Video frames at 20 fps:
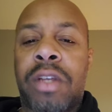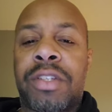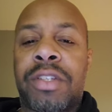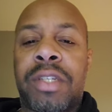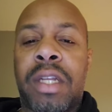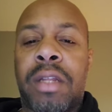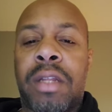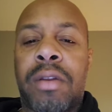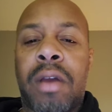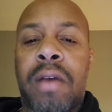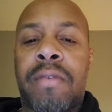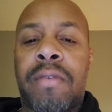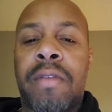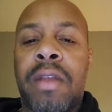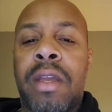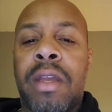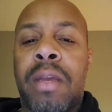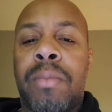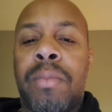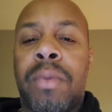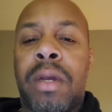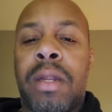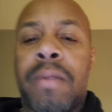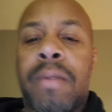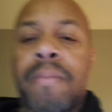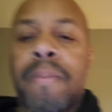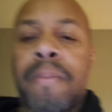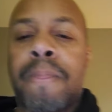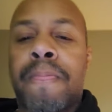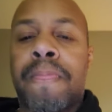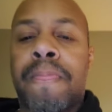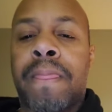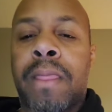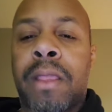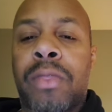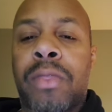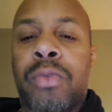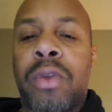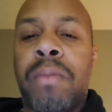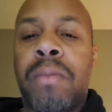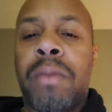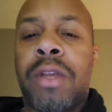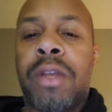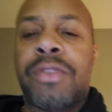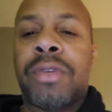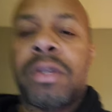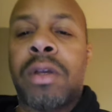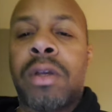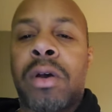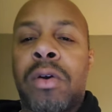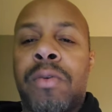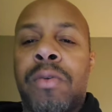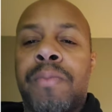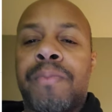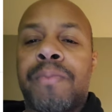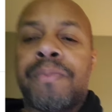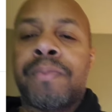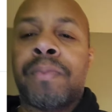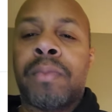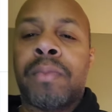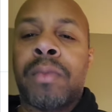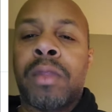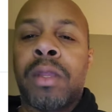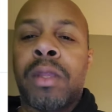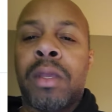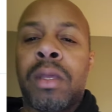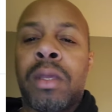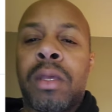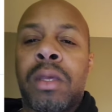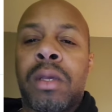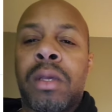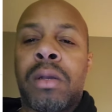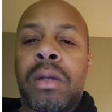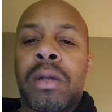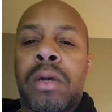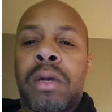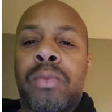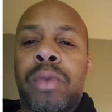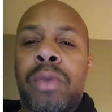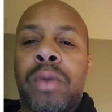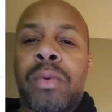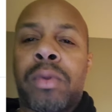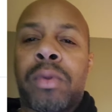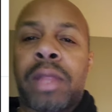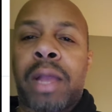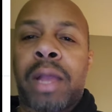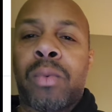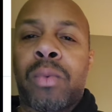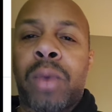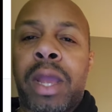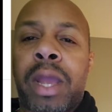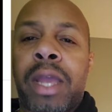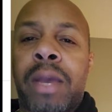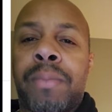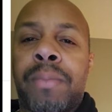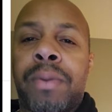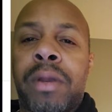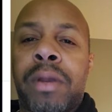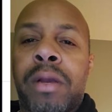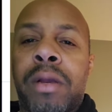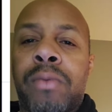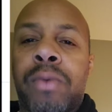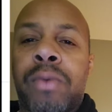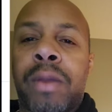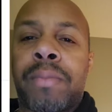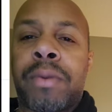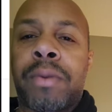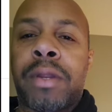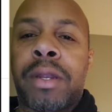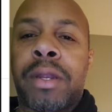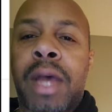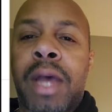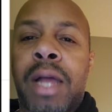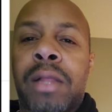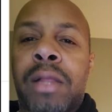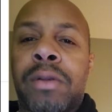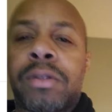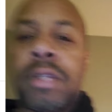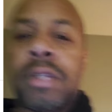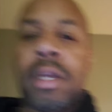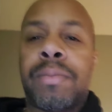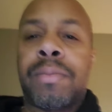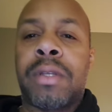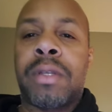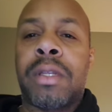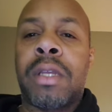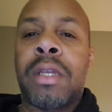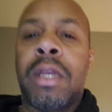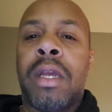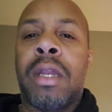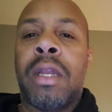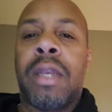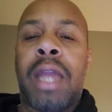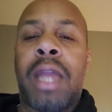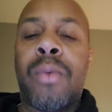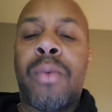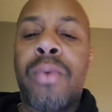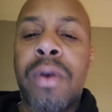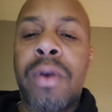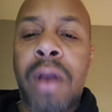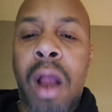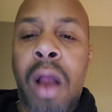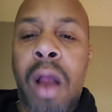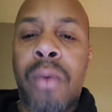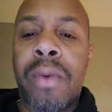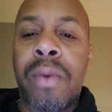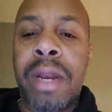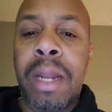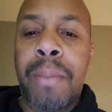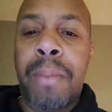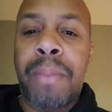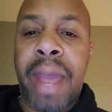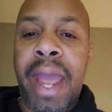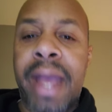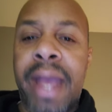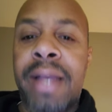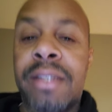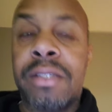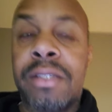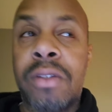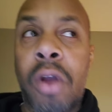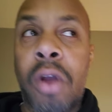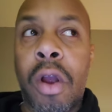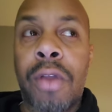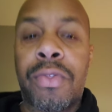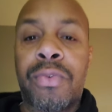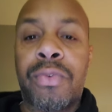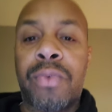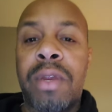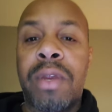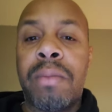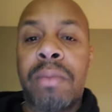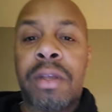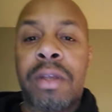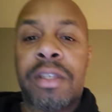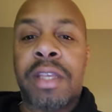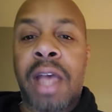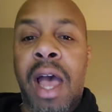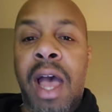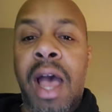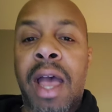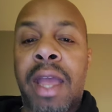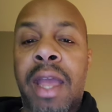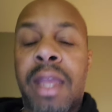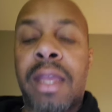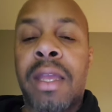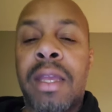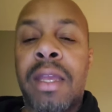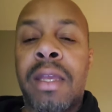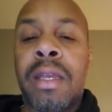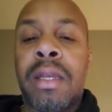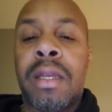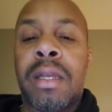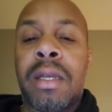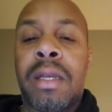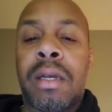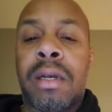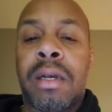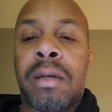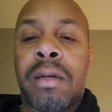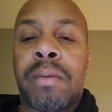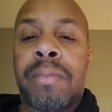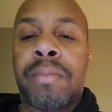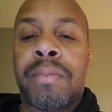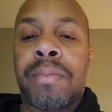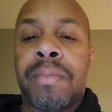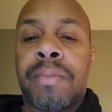selling off. But 3 months ago, we were like way up here, way up in $1 or something. Now we're already past our 3 month high. Um,